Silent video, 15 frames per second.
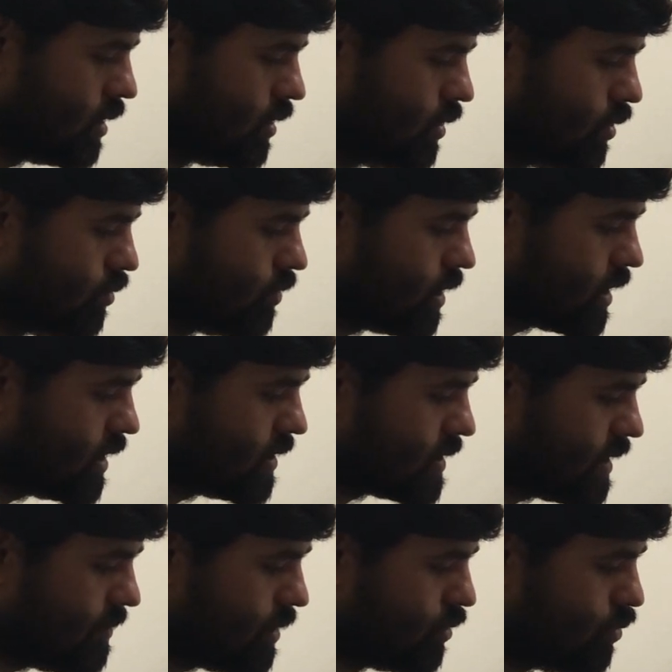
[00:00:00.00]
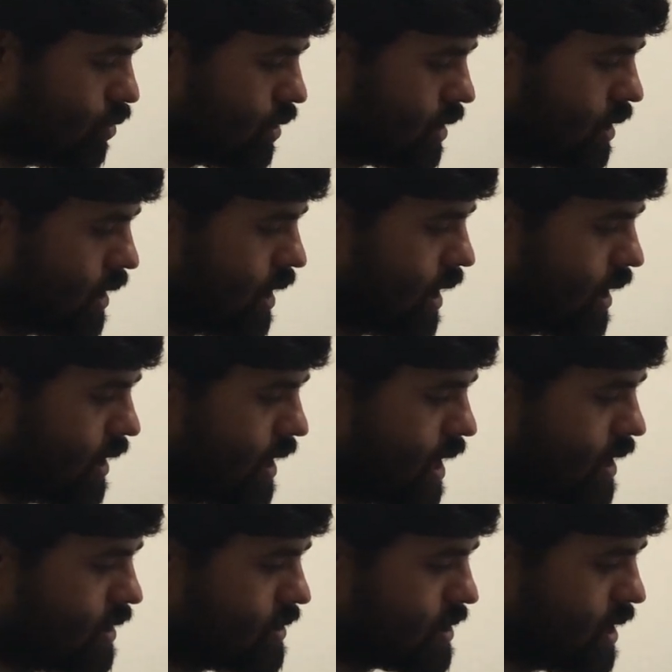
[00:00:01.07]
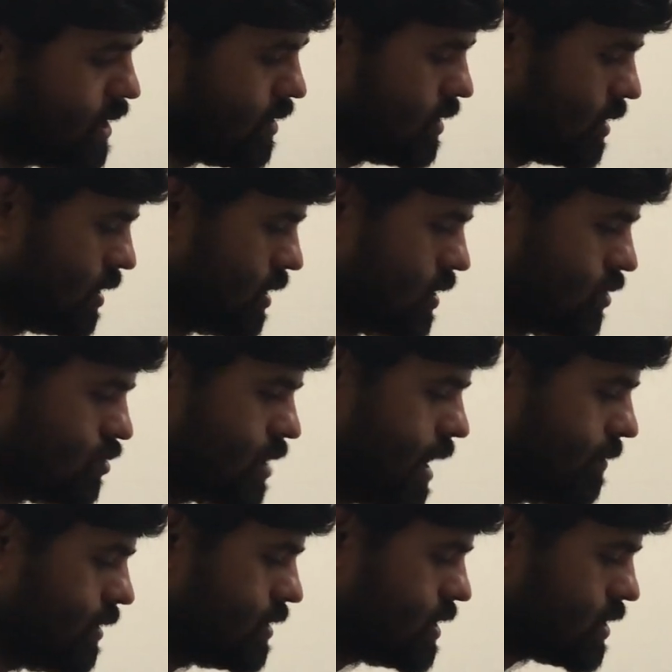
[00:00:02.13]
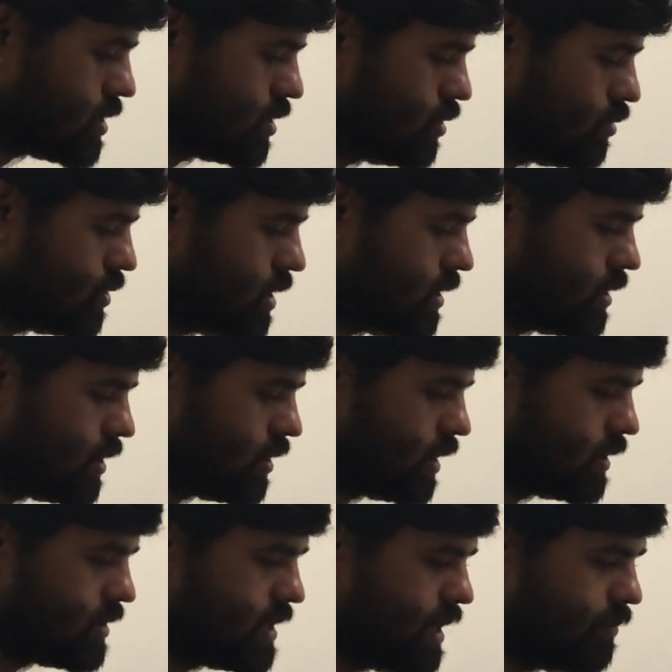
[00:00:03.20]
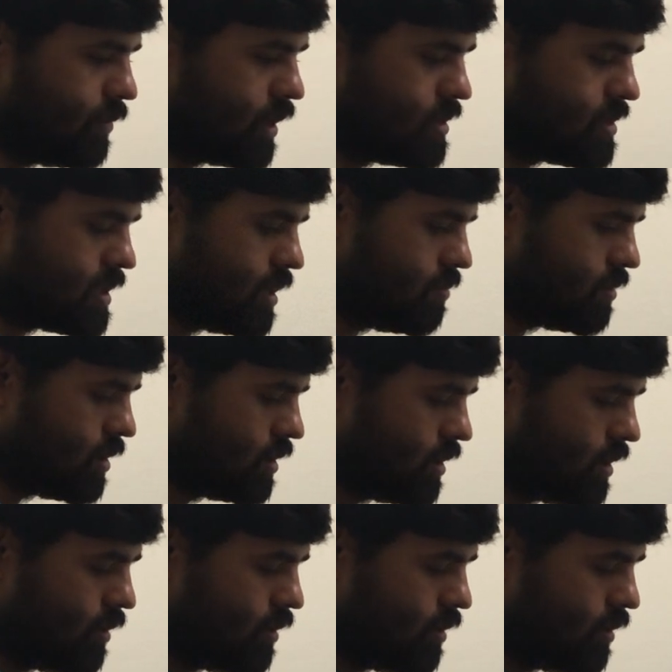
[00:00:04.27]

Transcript: new word is came as not, and head is head. So I will just using the same concept.